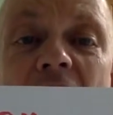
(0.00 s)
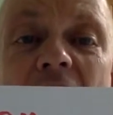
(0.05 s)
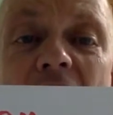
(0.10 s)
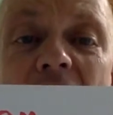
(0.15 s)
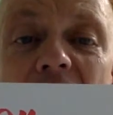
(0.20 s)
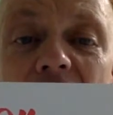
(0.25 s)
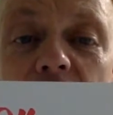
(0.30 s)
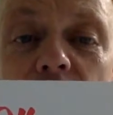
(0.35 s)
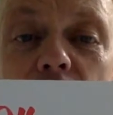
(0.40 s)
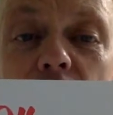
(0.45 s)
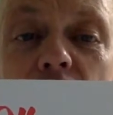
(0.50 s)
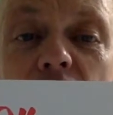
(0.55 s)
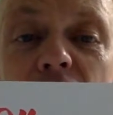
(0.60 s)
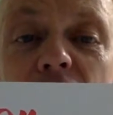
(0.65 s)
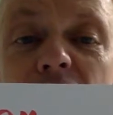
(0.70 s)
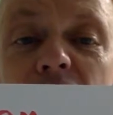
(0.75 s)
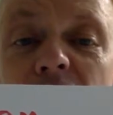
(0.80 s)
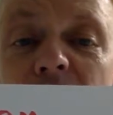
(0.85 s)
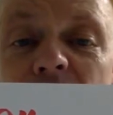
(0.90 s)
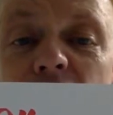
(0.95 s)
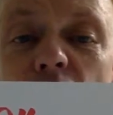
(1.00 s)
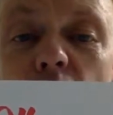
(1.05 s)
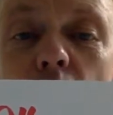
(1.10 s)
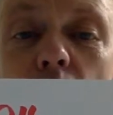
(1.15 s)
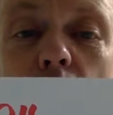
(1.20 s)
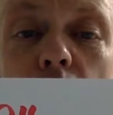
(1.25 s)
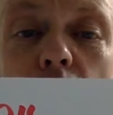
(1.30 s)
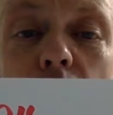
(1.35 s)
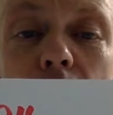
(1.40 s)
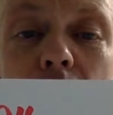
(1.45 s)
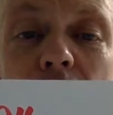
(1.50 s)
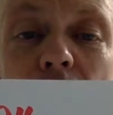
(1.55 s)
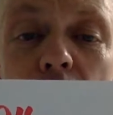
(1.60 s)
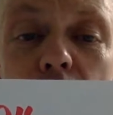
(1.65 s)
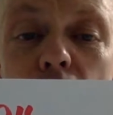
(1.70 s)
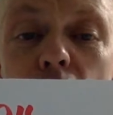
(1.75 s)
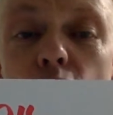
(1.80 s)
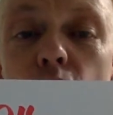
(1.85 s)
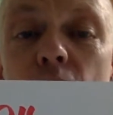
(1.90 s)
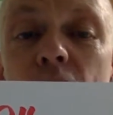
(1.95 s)
Olive oil, nuts, whole
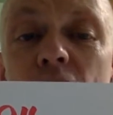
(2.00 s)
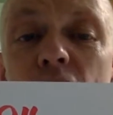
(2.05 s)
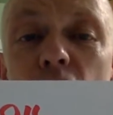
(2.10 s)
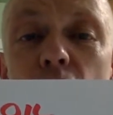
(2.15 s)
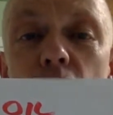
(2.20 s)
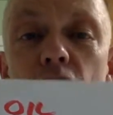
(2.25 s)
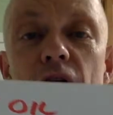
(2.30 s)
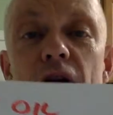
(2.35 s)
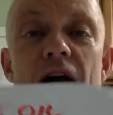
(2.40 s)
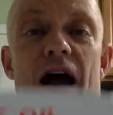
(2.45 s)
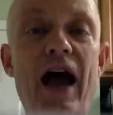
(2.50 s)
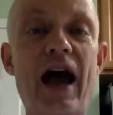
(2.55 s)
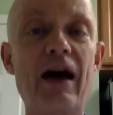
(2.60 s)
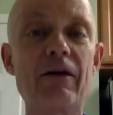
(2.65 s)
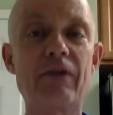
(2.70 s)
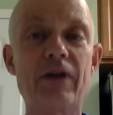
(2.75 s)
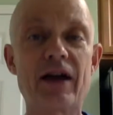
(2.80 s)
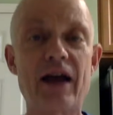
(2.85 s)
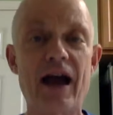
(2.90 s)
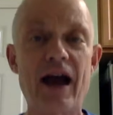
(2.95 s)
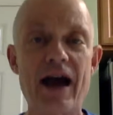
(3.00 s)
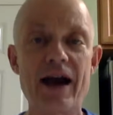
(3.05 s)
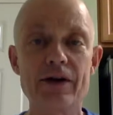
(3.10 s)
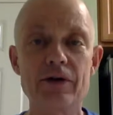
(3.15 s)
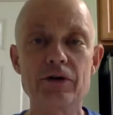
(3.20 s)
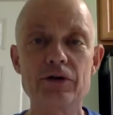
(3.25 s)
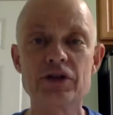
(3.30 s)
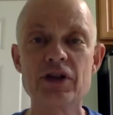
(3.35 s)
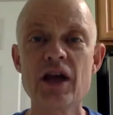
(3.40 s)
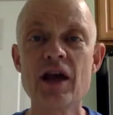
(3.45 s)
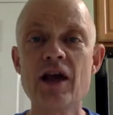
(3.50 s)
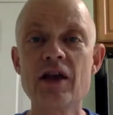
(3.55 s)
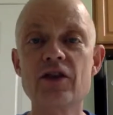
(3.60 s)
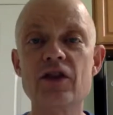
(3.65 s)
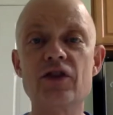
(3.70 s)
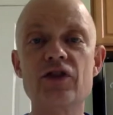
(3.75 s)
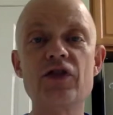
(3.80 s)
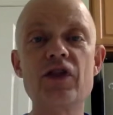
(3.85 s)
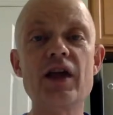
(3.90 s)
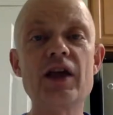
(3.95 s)
milk, Greek yogurt, avocados,
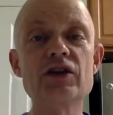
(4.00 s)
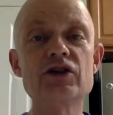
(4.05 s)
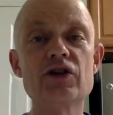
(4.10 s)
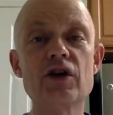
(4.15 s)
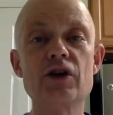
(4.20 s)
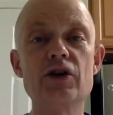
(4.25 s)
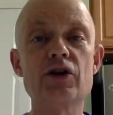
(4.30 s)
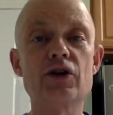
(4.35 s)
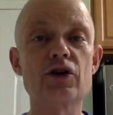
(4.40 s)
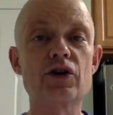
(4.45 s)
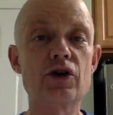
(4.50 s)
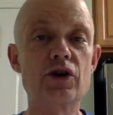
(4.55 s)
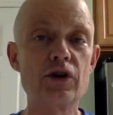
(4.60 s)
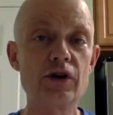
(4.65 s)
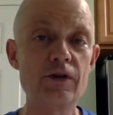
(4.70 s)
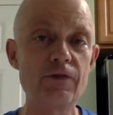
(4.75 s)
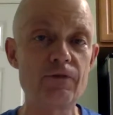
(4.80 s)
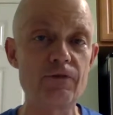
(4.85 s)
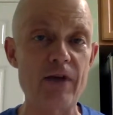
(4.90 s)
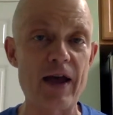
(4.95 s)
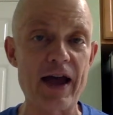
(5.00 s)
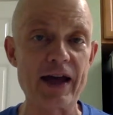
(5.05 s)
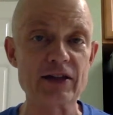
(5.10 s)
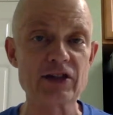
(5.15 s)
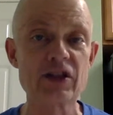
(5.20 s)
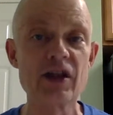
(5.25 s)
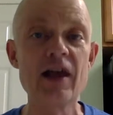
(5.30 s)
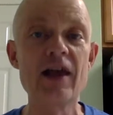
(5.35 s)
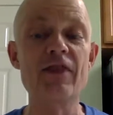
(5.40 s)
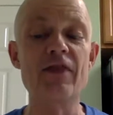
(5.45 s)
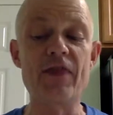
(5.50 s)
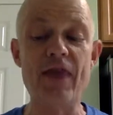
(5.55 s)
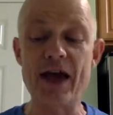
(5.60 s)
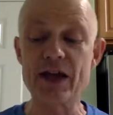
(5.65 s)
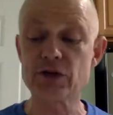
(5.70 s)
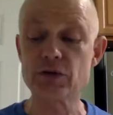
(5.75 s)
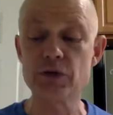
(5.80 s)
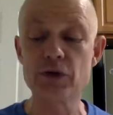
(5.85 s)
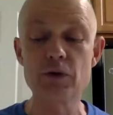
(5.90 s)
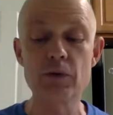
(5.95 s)
the things that are your good fats,
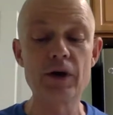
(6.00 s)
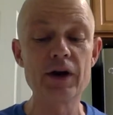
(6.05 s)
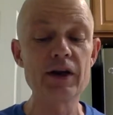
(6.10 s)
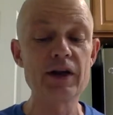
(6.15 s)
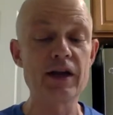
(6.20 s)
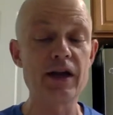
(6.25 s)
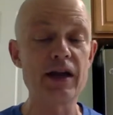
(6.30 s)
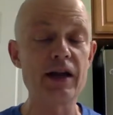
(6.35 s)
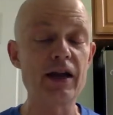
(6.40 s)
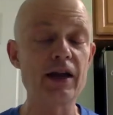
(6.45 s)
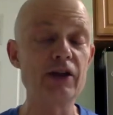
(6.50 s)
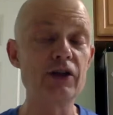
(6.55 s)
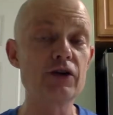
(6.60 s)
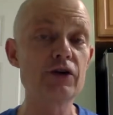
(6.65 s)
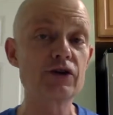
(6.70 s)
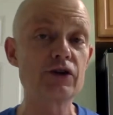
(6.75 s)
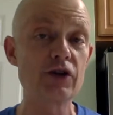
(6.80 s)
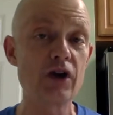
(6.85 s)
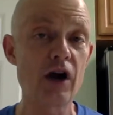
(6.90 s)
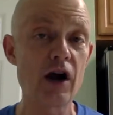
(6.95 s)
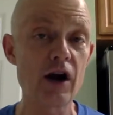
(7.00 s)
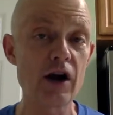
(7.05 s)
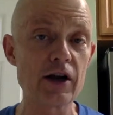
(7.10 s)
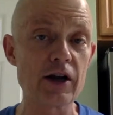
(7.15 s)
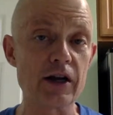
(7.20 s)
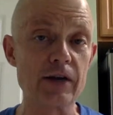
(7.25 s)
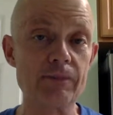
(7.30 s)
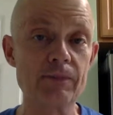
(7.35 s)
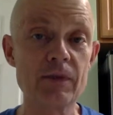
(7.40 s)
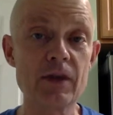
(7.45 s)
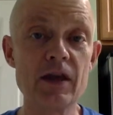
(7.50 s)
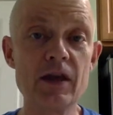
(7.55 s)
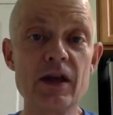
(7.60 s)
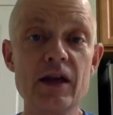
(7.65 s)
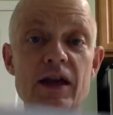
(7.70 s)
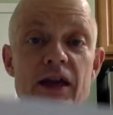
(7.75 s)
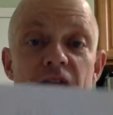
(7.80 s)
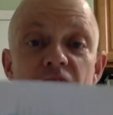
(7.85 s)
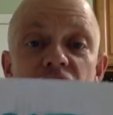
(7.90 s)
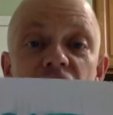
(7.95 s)
that's what you want to get. And your target
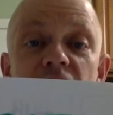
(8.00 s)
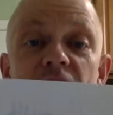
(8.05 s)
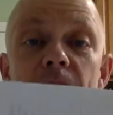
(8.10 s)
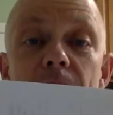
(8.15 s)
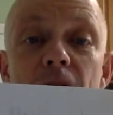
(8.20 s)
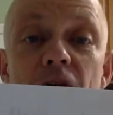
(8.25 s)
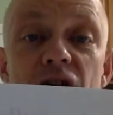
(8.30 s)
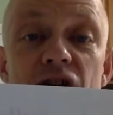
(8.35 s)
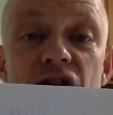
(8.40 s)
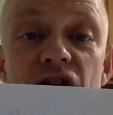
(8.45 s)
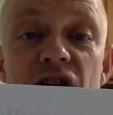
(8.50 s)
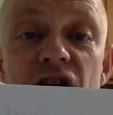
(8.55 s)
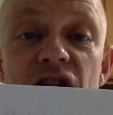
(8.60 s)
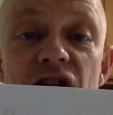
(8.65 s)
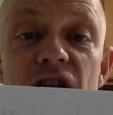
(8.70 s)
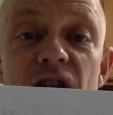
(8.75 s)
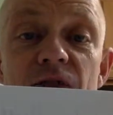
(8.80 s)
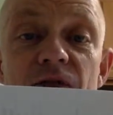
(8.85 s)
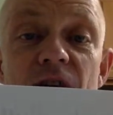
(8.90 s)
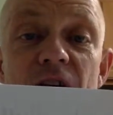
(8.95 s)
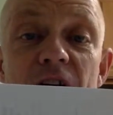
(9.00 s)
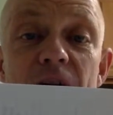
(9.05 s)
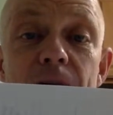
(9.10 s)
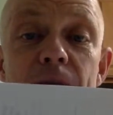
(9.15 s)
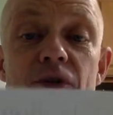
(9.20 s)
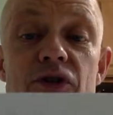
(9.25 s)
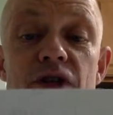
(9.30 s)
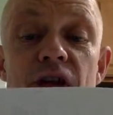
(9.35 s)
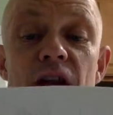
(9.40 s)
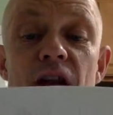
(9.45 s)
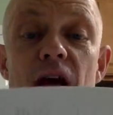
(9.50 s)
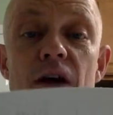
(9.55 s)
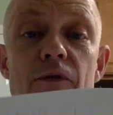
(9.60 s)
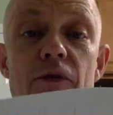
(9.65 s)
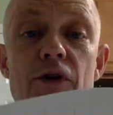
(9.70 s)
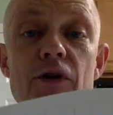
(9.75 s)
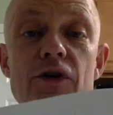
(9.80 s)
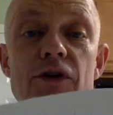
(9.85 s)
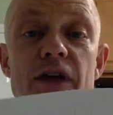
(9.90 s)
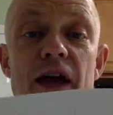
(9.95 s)
is to get about 65% of
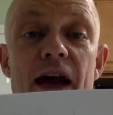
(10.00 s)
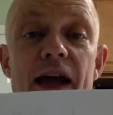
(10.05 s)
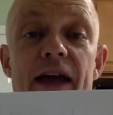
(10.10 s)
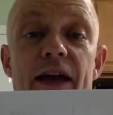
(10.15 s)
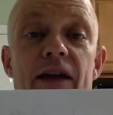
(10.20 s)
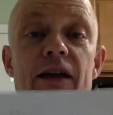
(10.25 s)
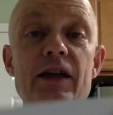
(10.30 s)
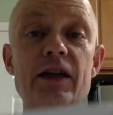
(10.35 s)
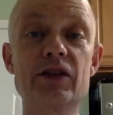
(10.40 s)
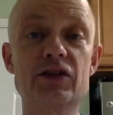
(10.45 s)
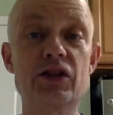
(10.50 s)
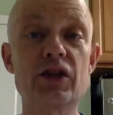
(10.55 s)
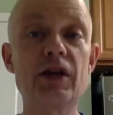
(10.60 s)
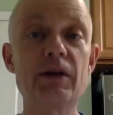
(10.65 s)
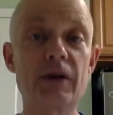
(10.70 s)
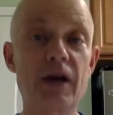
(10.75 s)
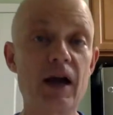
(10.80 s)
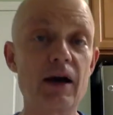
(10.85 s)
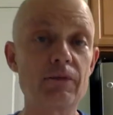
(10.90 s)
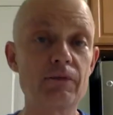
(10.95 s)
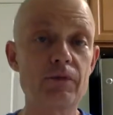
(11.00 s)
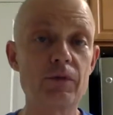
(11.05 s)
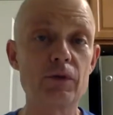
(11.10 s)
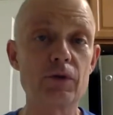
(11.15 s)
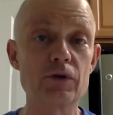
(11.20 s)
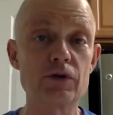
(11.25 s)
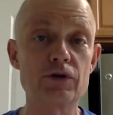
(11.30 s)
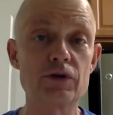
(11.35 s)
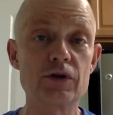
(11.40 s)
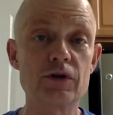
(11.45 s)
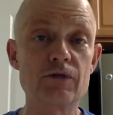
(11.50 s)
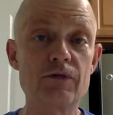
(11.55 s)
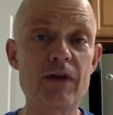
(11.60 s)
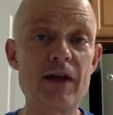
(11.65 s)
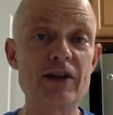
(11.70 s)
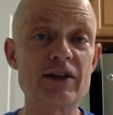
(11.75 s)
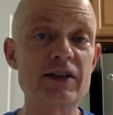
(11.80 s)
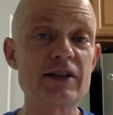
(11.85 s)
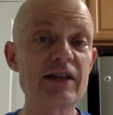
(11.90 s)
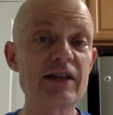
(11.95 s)
your diet is going to come from those good
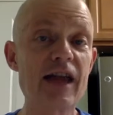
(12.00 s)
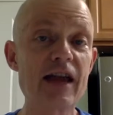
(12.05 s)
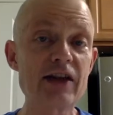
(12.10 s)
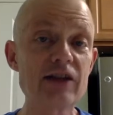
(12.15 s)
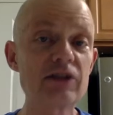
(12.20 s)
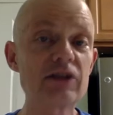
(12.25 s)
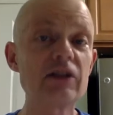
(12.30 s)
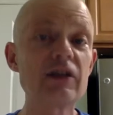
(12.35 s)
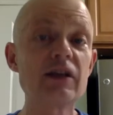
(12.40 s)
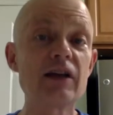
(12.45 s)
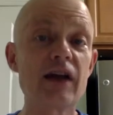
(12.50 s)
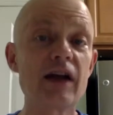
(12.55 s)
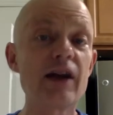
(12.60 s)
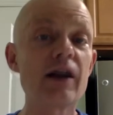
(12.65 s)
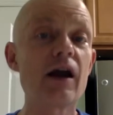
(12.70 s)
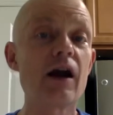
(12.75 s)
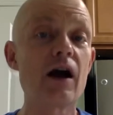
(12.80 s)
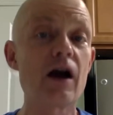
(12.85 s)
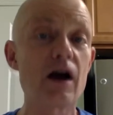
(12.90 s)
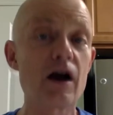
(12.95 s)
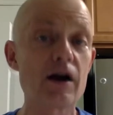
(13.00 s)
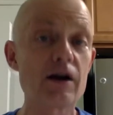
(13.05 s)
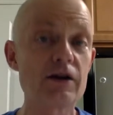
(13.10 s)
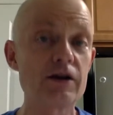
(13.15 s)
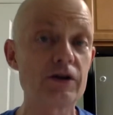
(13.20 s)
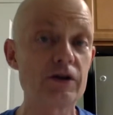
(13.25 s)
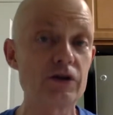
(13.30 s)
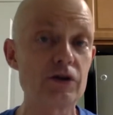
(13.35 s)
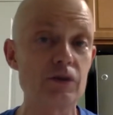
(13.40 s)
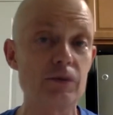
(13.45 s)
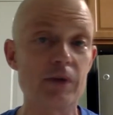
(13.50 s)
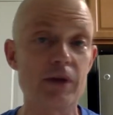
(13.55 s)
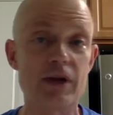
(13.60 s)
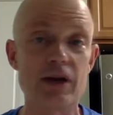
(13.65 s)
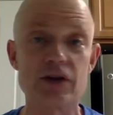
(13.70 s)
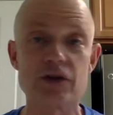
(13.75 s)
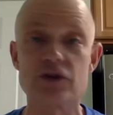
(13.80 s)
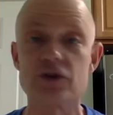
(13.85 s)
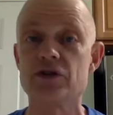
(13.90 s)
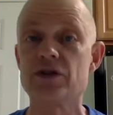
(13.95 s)
fats. actually kind of hard to do
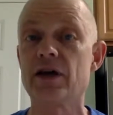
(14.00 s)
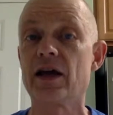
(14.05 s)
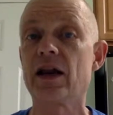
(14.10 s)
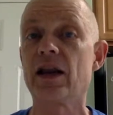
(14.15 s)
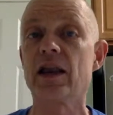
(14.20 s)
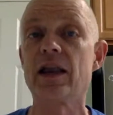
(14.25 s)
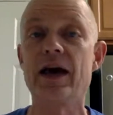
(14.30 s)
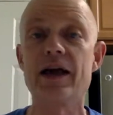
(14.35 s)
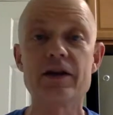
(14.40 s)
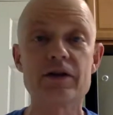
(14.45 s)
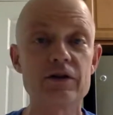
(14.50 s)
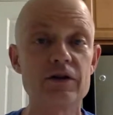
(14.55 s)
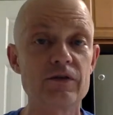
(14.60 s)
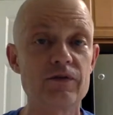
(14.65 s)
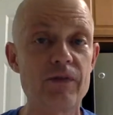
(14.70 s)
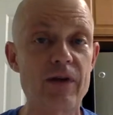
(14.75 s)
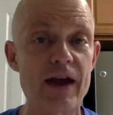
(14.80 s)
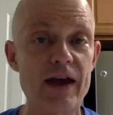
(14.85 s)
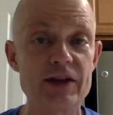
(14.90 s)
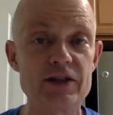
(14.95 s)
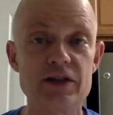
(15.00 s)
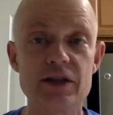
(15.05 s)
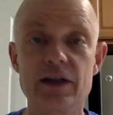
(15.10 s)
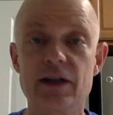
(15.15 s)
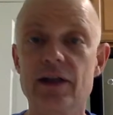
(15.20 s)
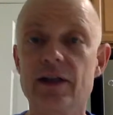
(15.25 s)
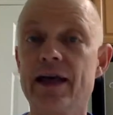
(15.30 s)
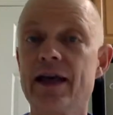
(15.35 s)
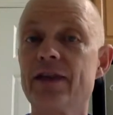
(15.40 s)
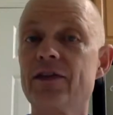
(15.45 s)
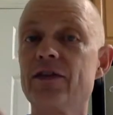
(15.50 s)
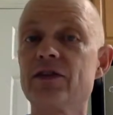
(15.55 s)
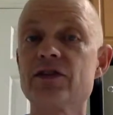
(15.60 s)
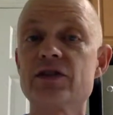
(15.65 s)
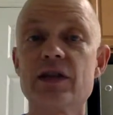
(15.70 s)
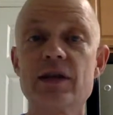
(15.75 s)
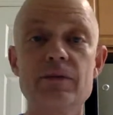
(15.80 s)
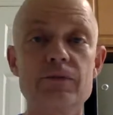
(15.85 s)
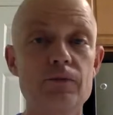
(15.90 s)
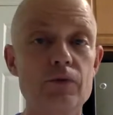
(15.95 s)
because there's not a lot of good fats. You eat a lot of the
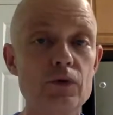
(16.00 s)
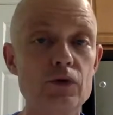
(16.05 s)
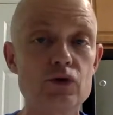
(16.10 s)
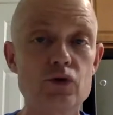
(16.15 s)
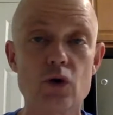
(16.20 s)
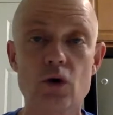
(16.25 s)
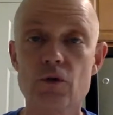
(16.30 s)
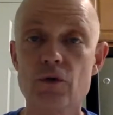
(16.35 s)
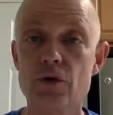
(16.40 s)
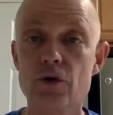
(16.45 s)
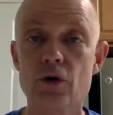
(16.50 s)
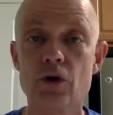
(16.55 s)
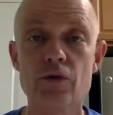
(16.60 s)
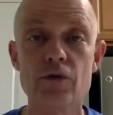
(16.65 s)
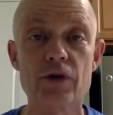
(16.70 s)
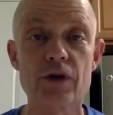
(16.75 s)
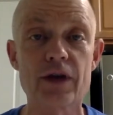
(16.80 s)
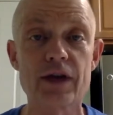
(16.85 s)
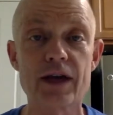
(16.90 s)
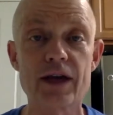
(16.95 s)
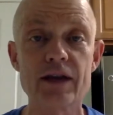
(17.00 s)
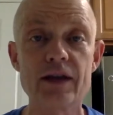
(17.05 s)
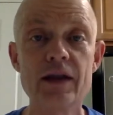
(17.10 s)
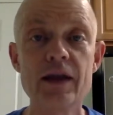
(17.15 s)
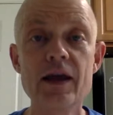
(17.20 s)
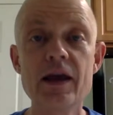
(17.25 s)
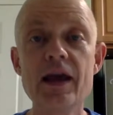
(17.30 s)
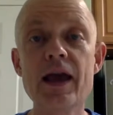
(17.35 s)
same foods over and over again.